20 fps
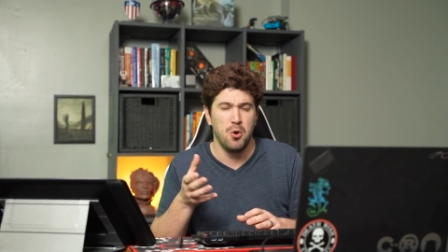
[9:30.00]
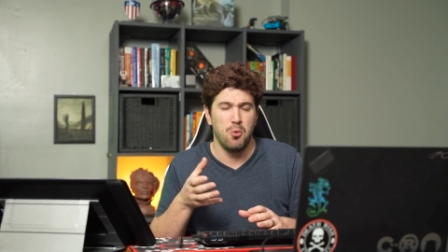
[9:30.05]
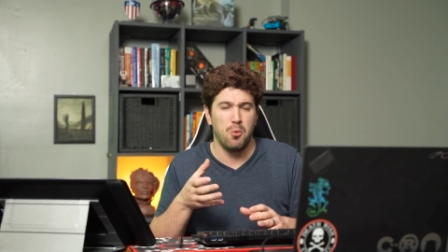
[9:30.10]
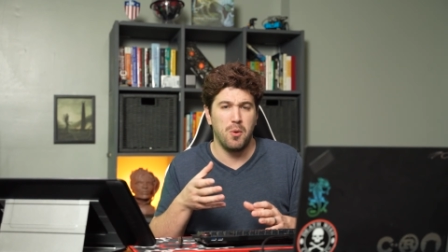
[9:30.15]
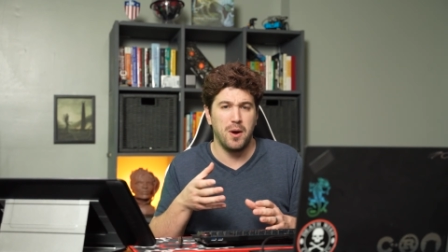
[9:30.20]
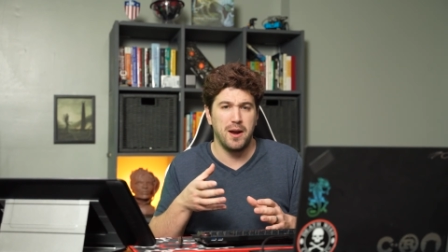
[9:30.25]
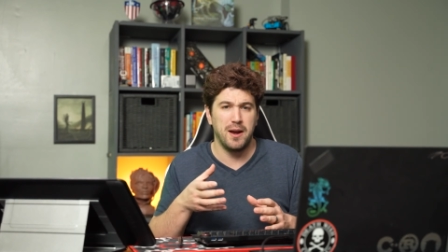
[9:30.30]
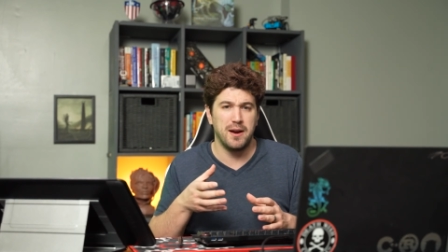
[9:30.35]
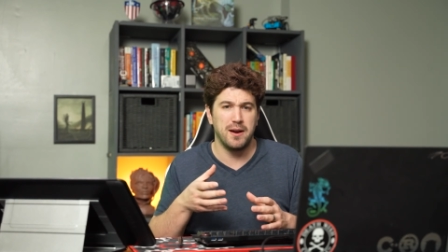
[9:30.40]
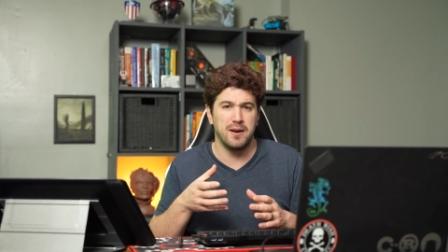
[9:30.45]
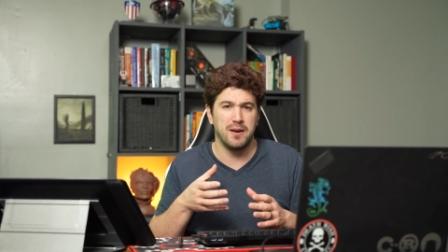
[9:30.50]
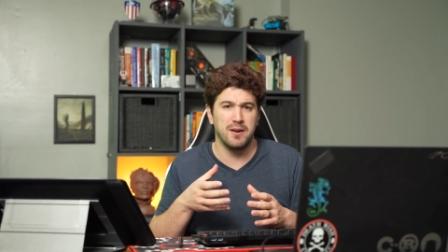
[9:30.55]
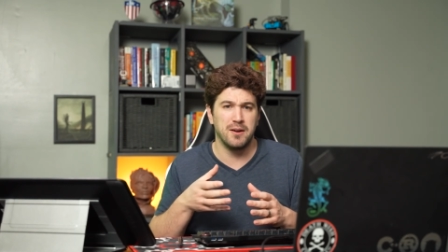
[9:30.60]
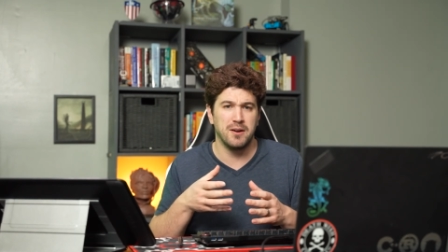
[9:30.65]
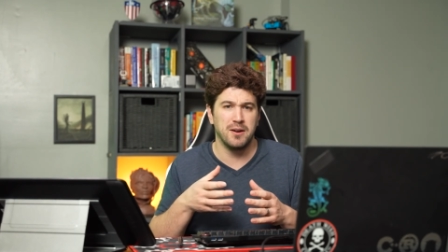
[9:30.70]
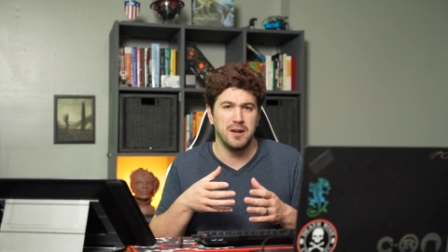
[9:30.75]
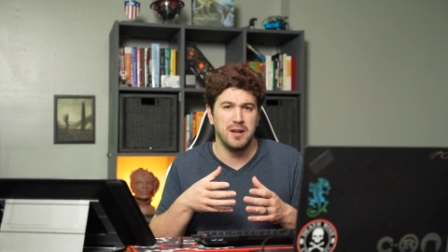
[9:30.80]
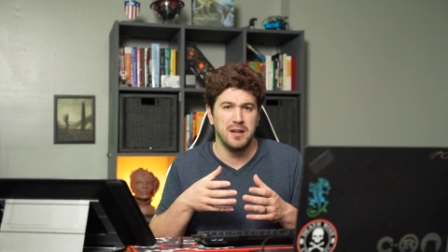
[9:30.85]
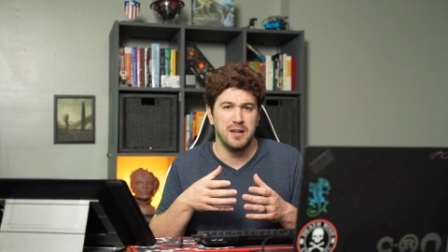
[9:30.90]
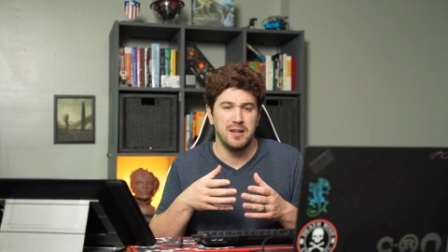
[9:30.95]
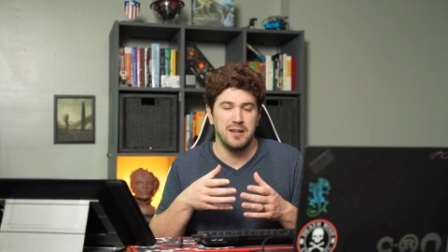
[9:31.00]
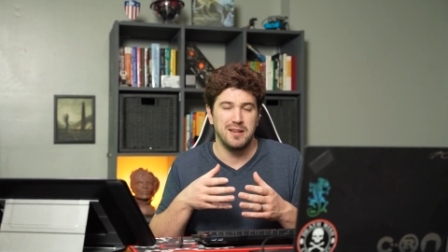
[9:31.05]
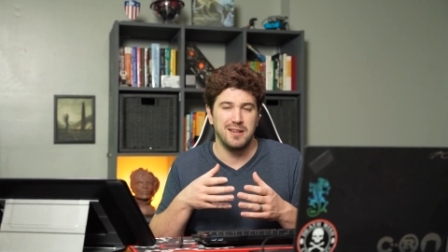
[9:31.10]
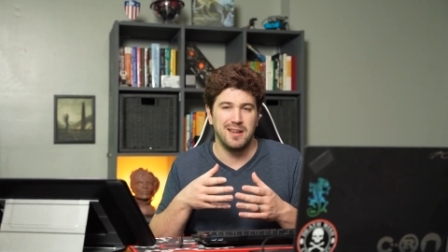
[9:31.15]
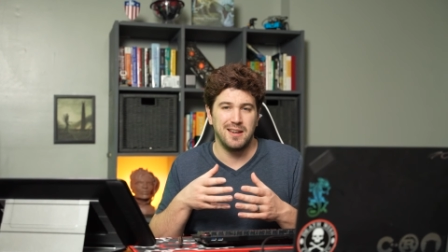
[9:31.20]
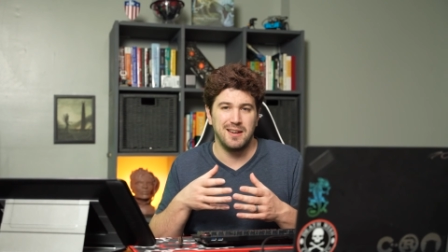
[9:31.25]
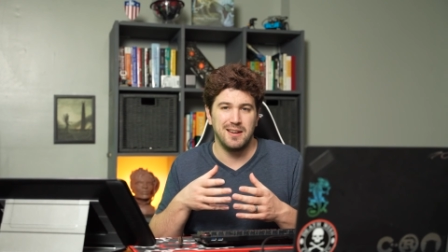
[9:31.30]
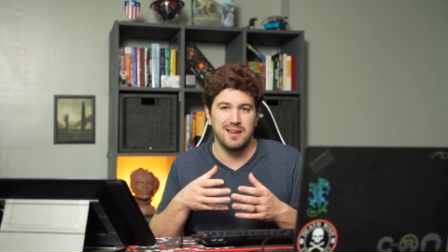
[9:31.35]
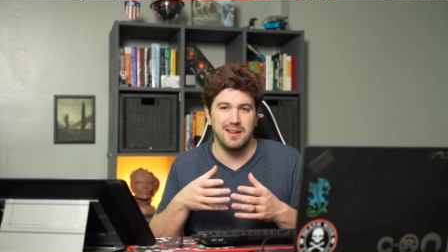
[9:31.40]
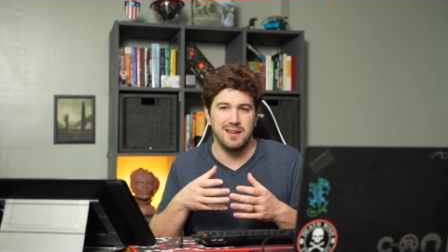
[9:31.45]
where
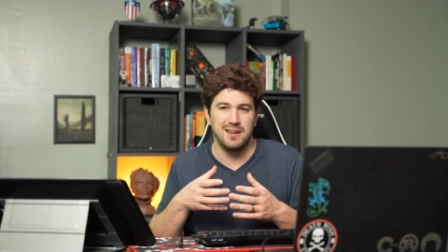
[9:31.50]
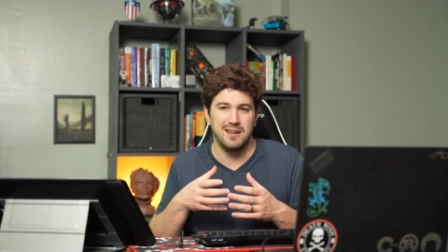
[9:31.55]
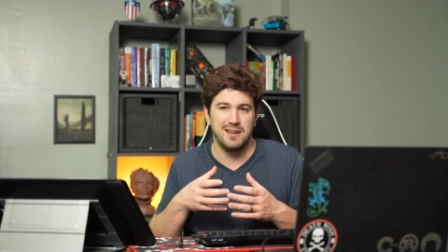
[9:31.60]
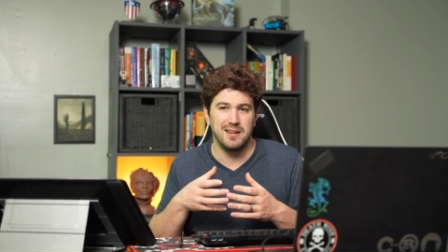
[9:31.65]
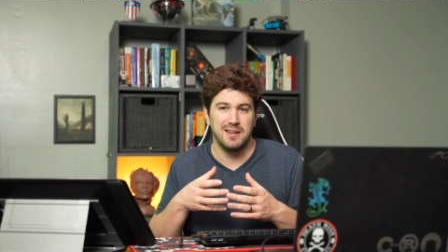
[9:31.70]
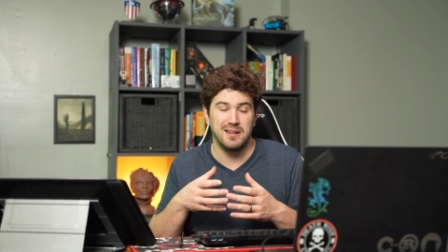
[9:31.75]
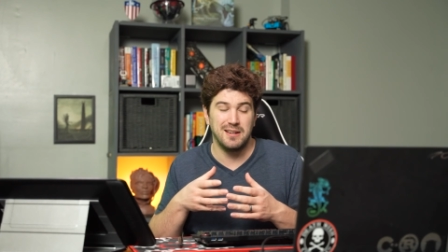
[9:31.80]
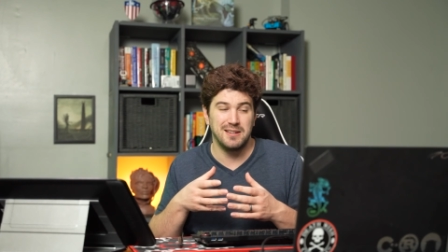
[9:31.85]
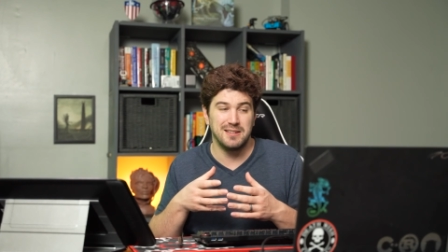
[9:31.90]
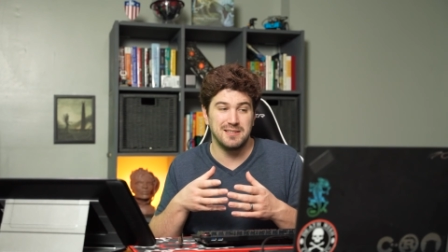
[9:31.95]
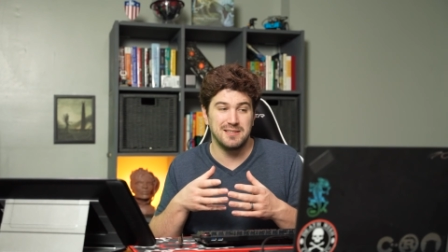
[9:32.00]
uh,